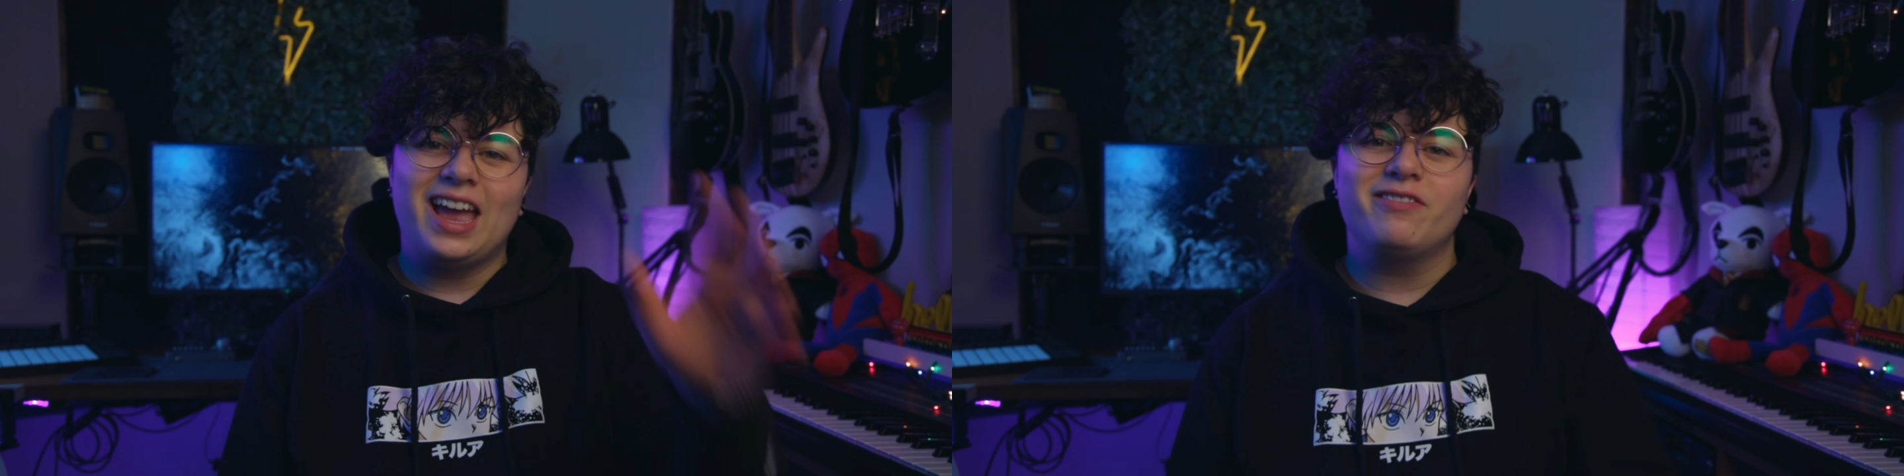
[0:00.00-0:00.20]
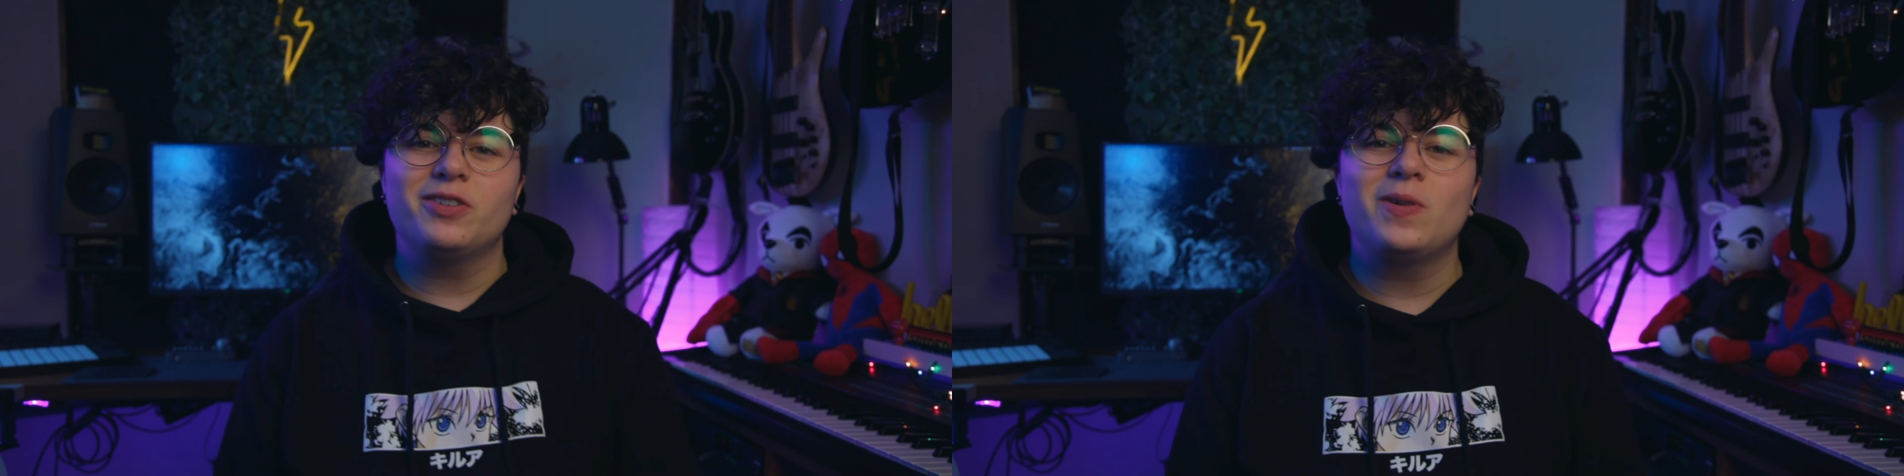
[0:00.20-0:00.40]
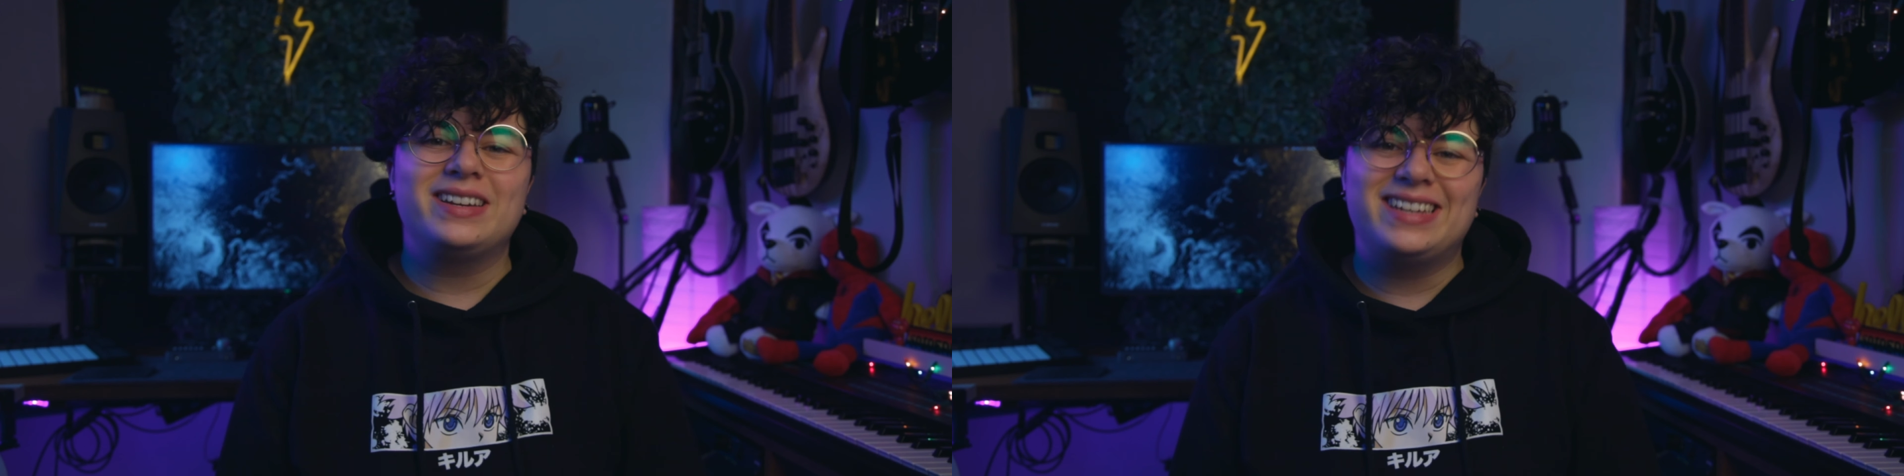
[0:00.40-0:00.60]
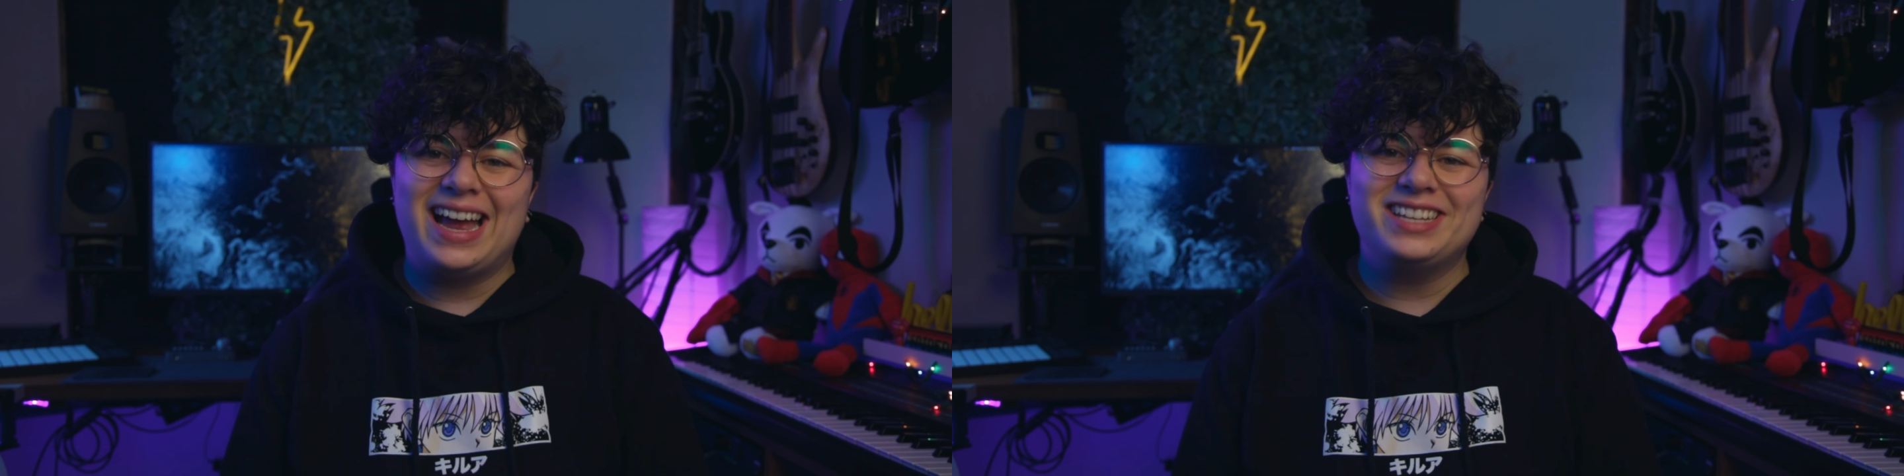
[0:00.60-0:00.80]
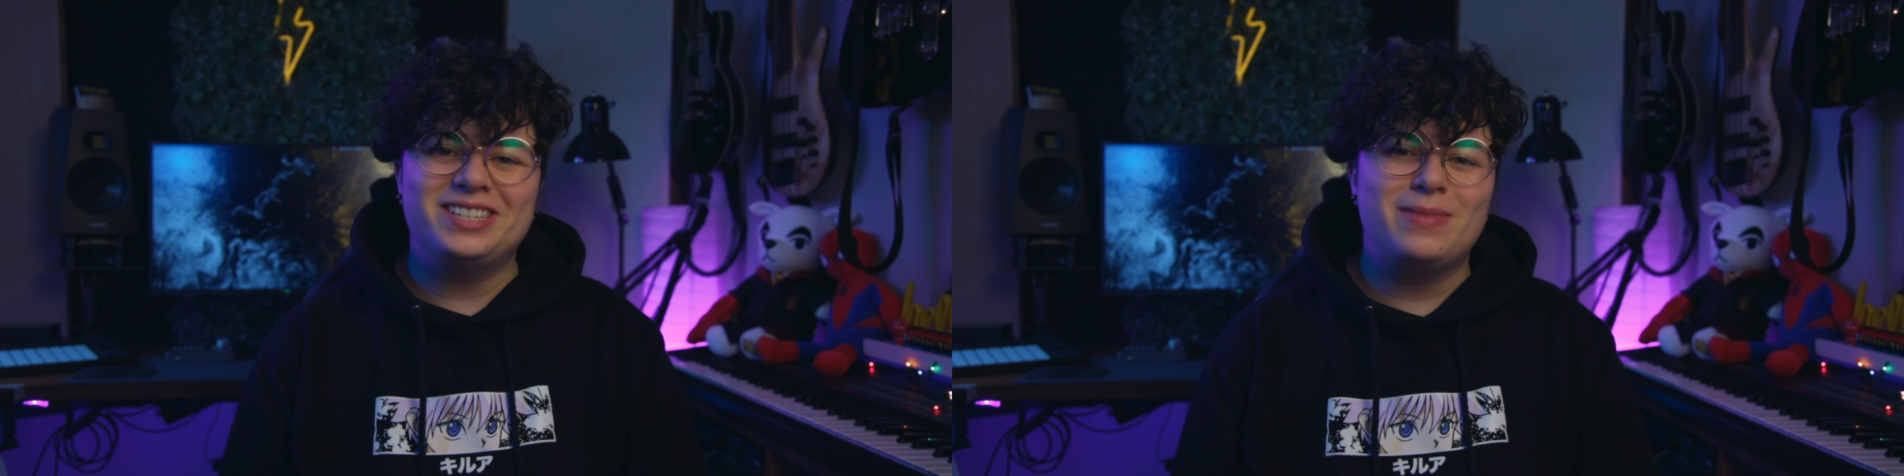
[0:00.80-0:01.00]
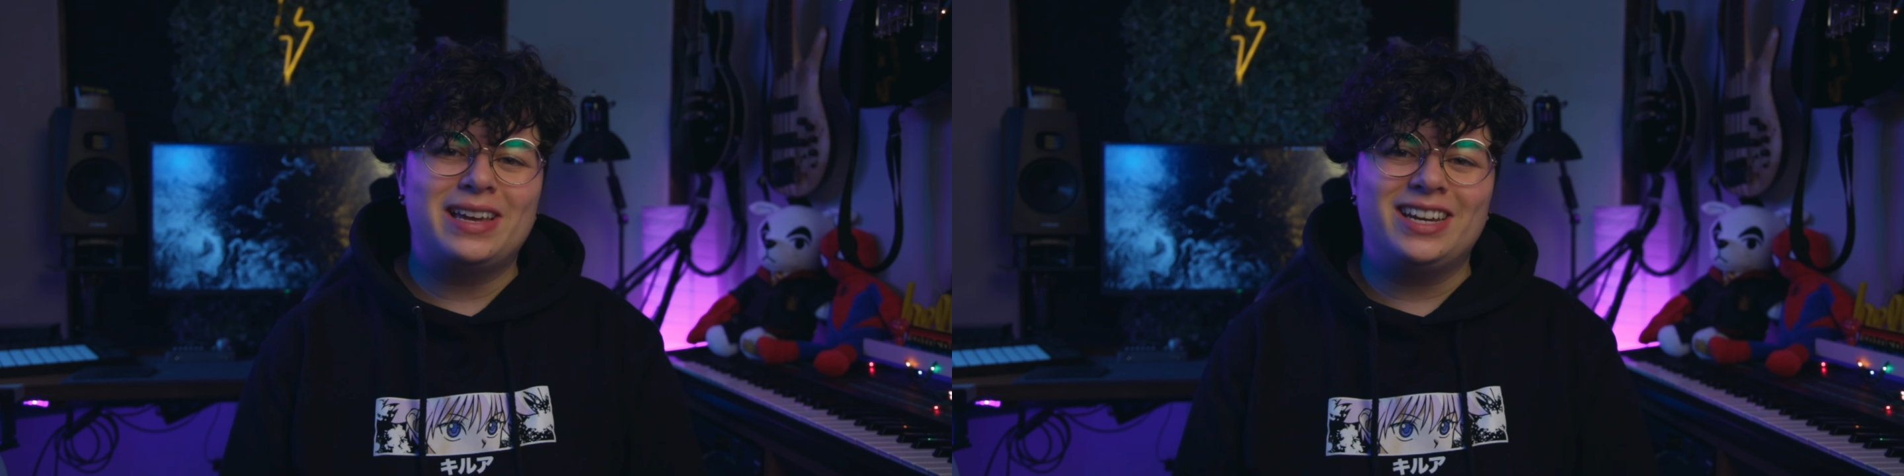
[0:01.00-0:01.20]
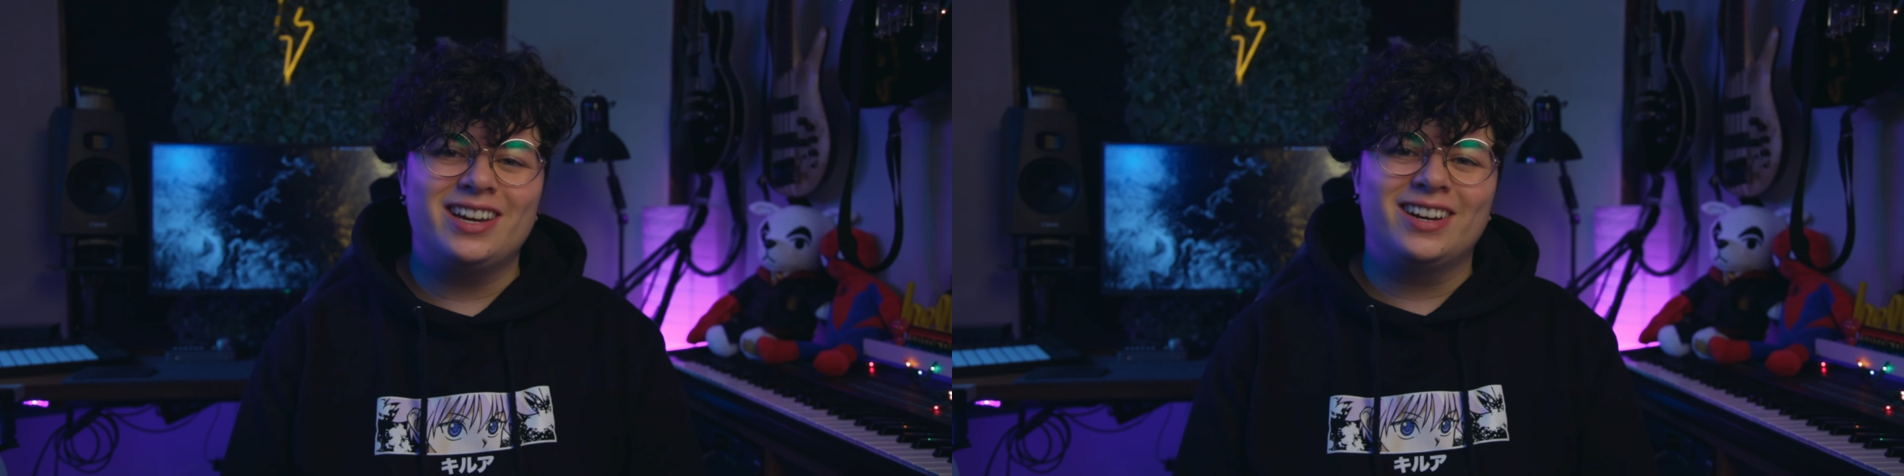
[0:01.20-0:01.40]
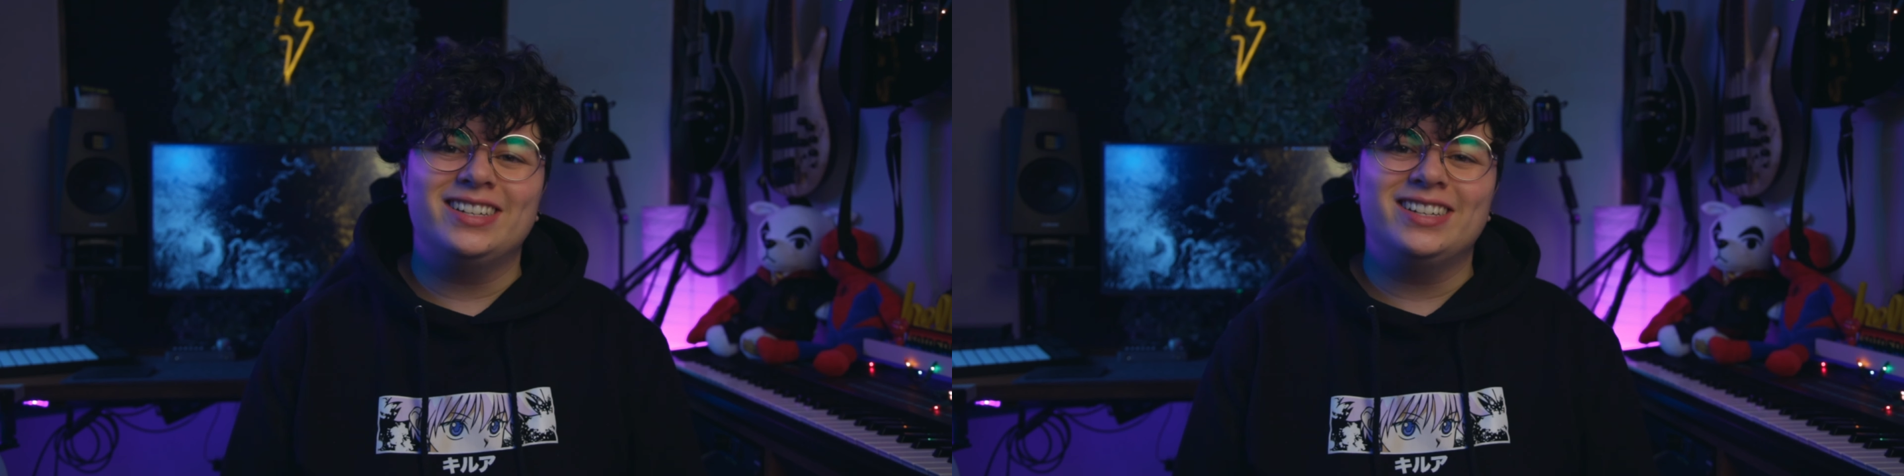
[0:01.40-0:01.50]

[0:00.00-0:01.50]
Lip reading: everyone, Cassie Man here,